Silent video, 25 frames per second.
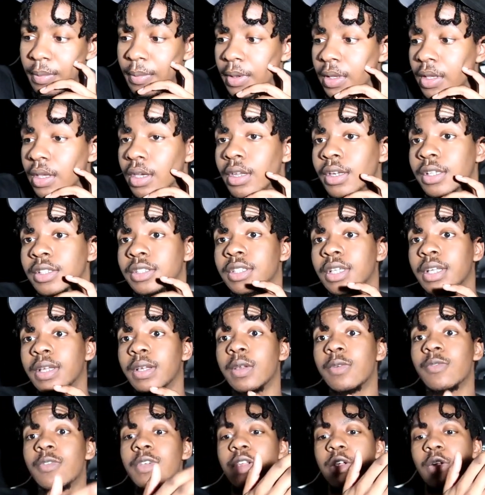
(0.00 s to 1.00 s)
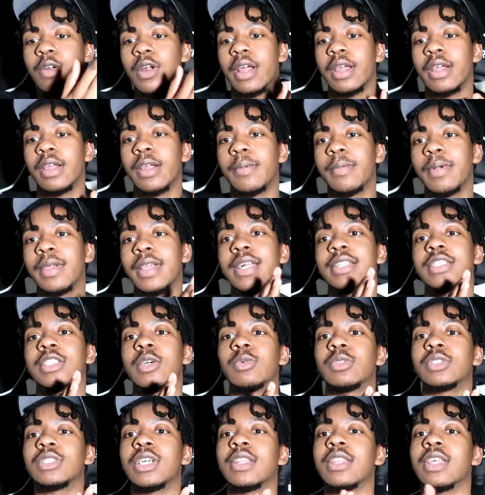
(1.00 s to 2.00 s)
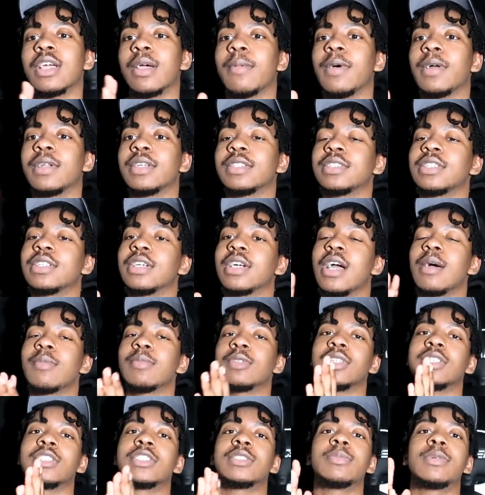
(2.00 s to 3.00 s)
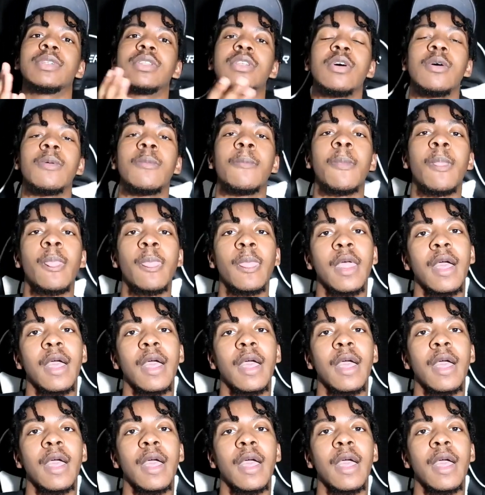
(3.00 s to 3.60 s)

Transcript: But yeah, this is the end of the video right here, man. Y'all tell me what y'all think about this in the comment section below.